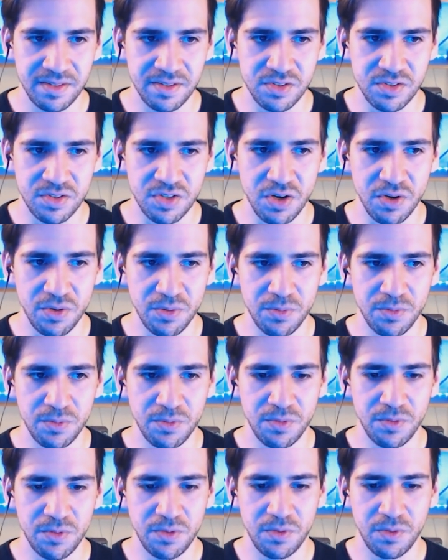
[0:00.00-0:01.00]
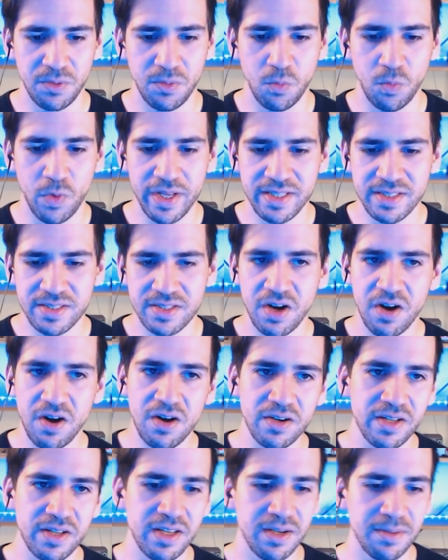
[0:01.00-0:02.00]
so when
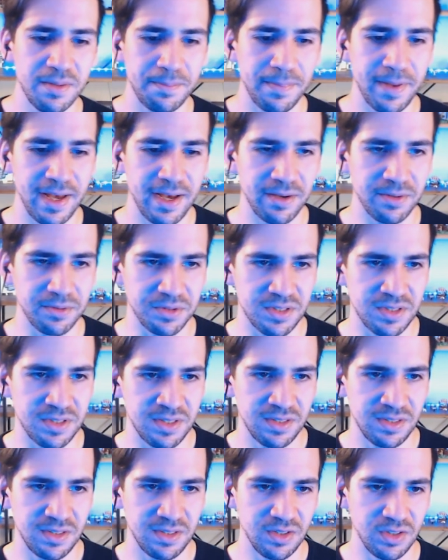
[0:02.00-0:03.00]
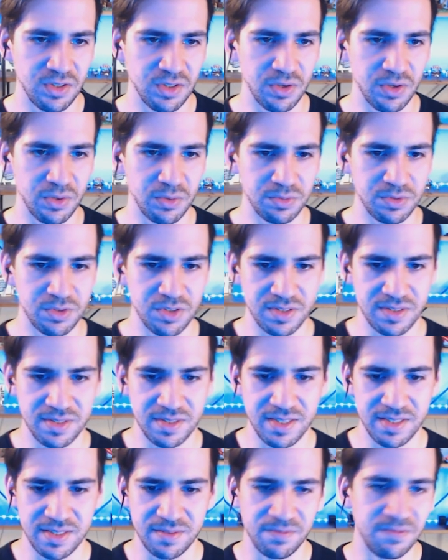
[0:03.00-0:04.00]
talking about you know just
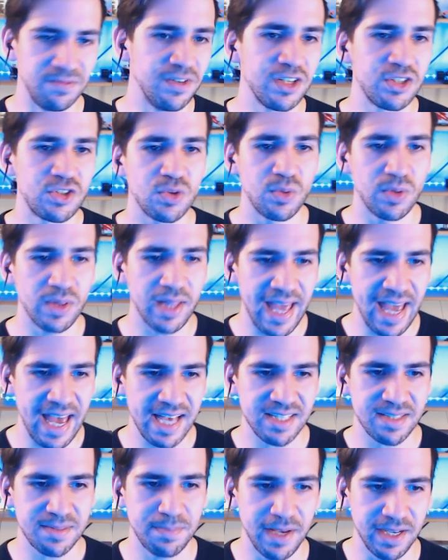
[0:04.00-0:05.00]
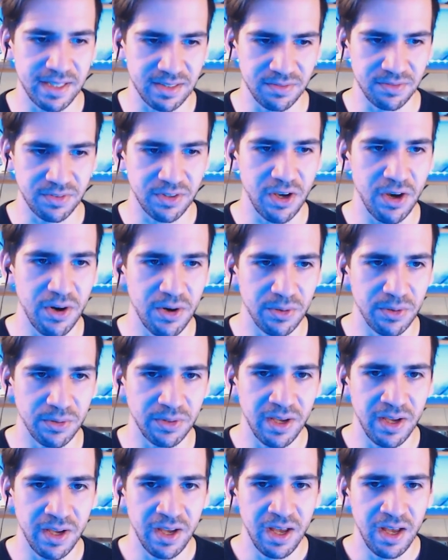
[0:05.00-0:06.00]
this visual aspect of
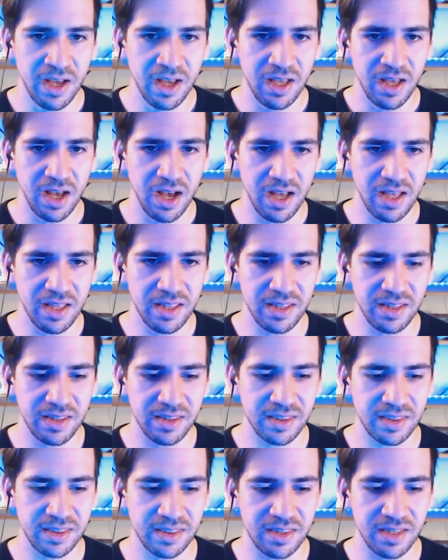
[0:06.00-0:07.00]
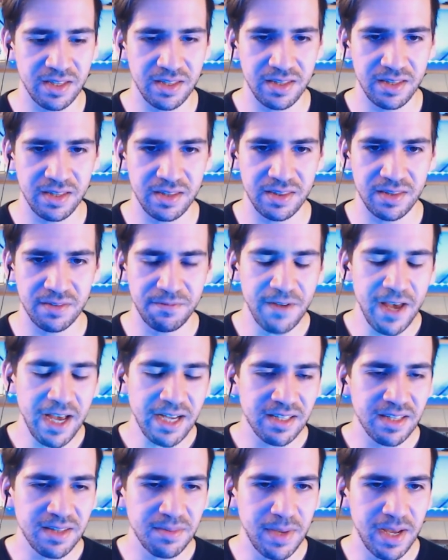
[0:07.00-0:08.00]
code, uh, the the
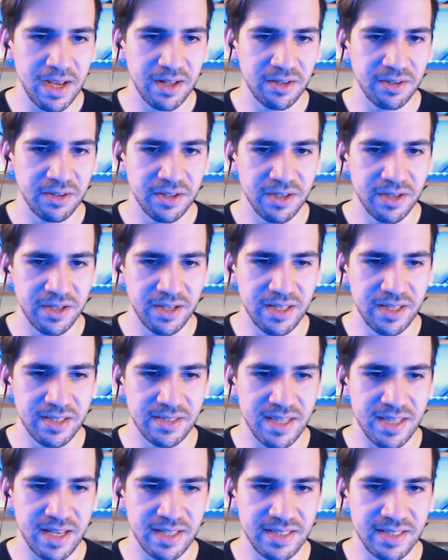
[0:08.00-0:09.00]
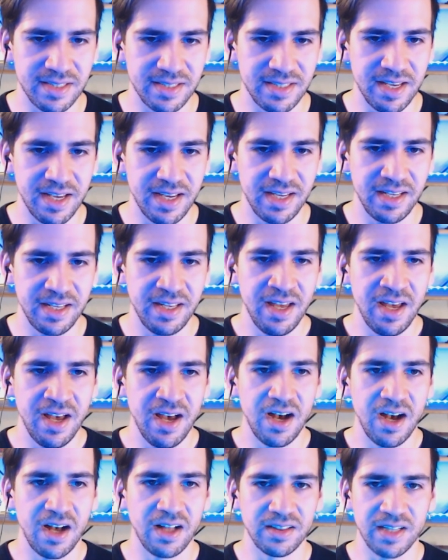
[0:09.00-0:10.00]
fact of the matter is that today
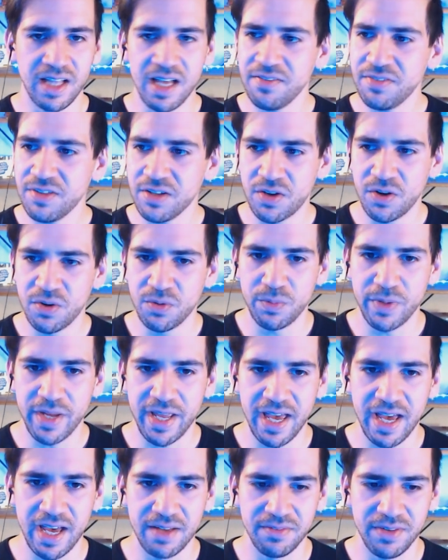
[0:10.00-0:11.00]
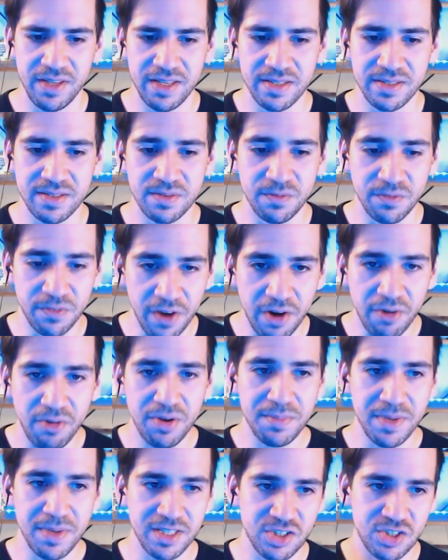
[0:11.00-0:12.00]
a lot of the code we have is
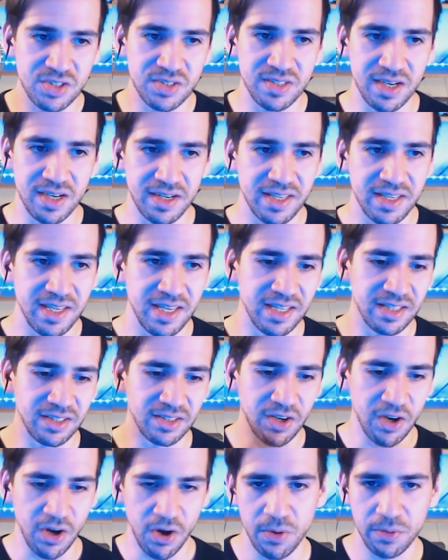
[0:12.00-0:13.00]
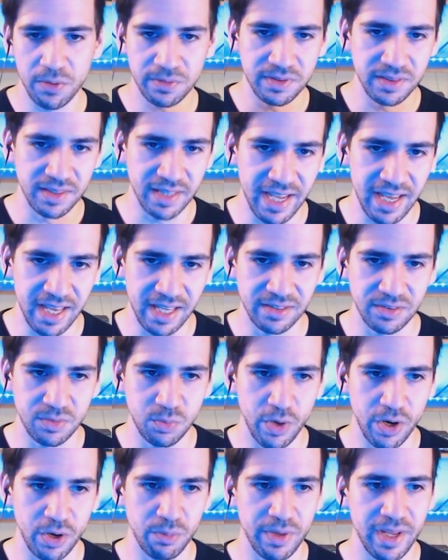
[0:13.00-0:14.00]
very much stuck in code land
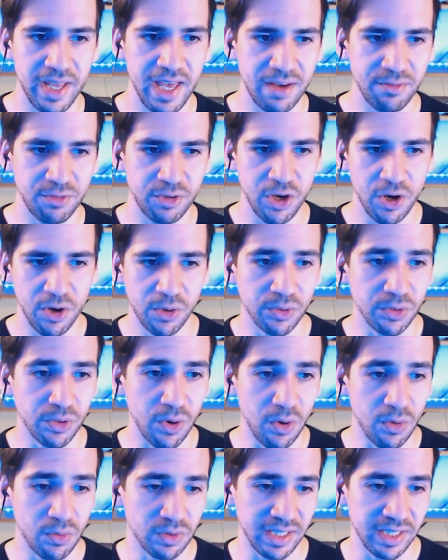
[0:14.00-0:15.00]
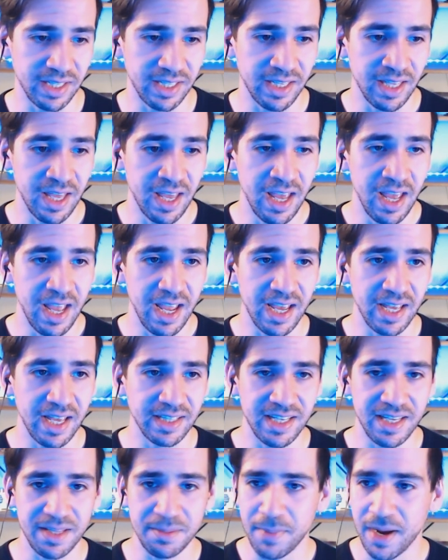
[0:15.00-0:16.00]
where we have code only,
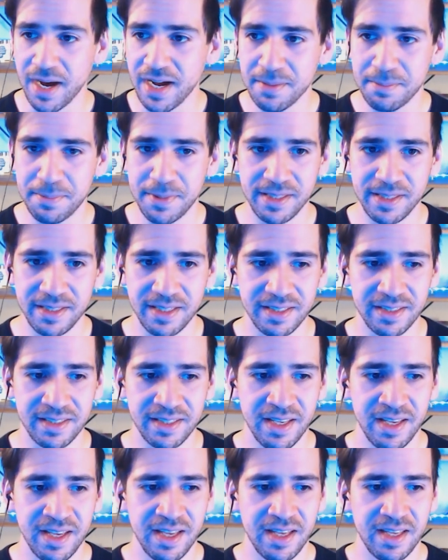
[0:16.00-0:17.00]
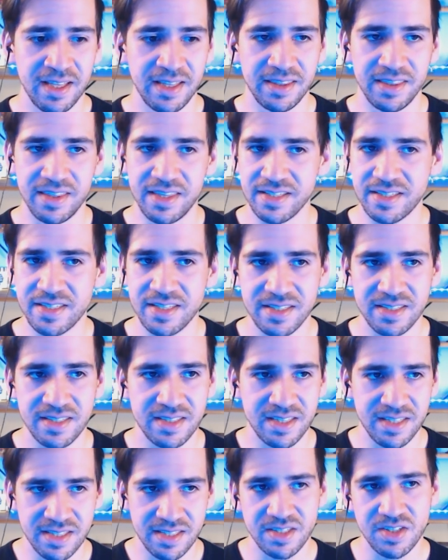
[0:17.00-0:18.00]
and in my opinion, this is
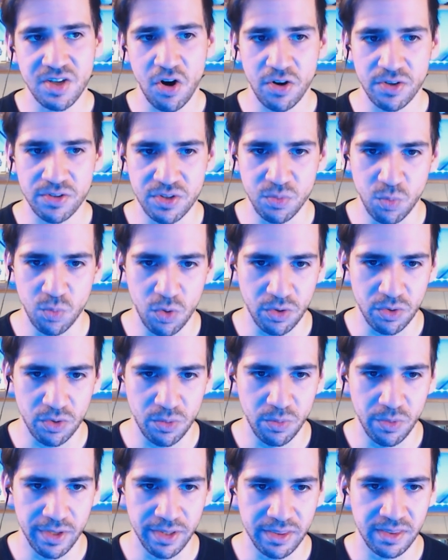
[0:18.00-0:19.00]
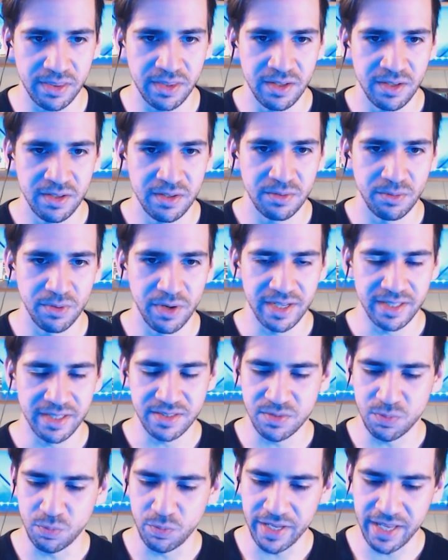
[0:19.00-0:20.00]
this is hard to work with
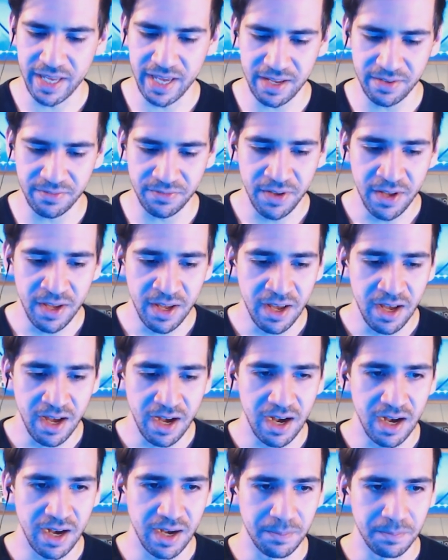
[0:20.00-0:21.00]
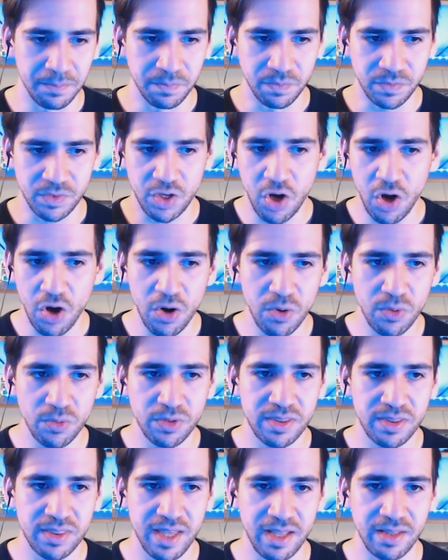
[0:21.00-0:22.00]
right? We have um,
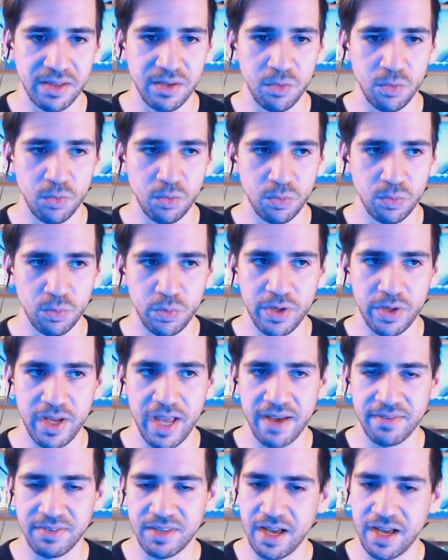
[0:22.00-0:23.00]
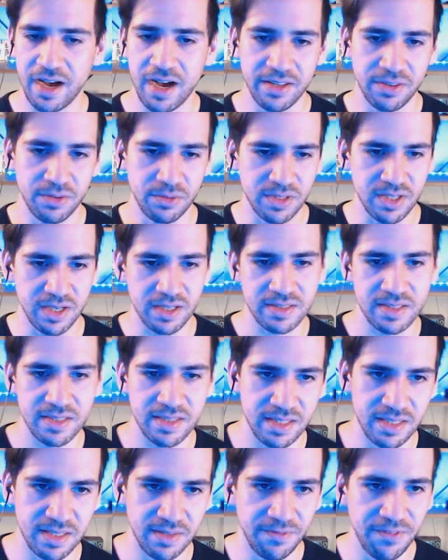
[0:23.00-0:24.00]
code that we have to either talk to
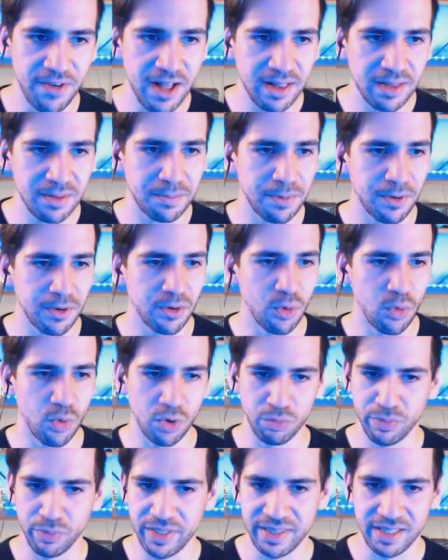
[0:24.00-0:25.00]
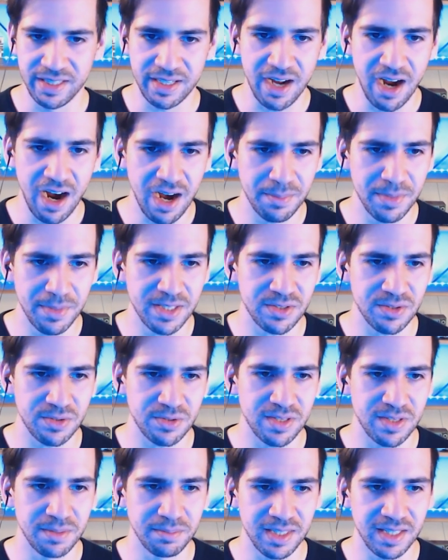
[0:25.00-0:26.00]
the developer or read the comments or
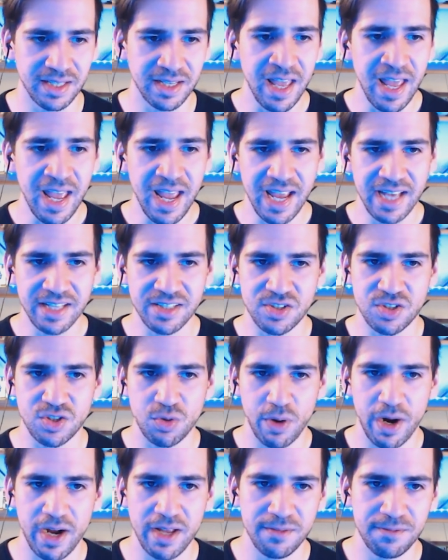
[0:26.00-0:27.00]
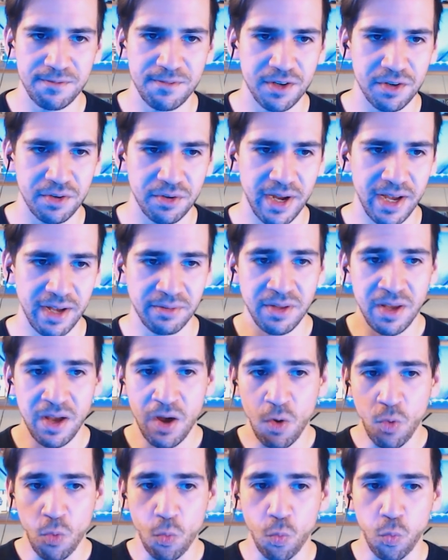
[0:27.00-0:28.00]
something and just try to figure out
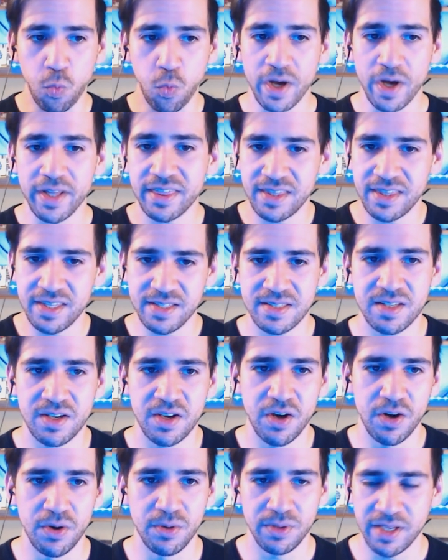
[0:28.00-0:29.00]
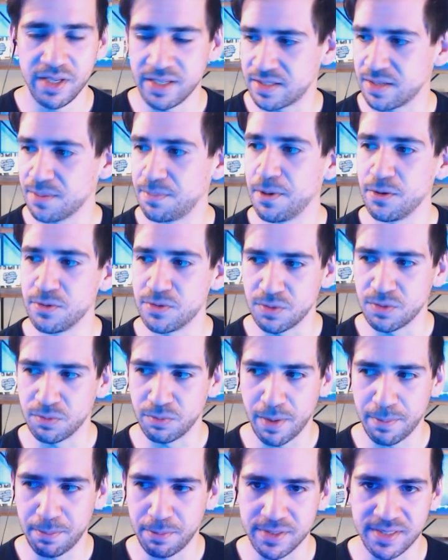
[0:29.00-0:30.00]
what this code is supposed to
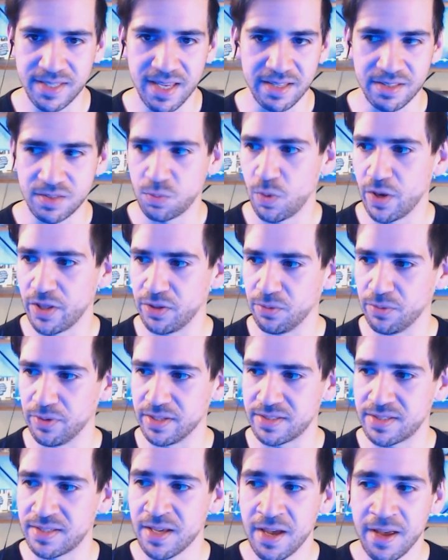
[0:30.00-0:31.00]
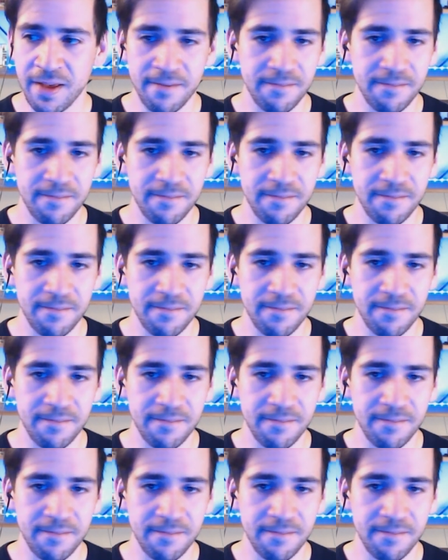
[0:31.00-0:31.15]
represent, whether it's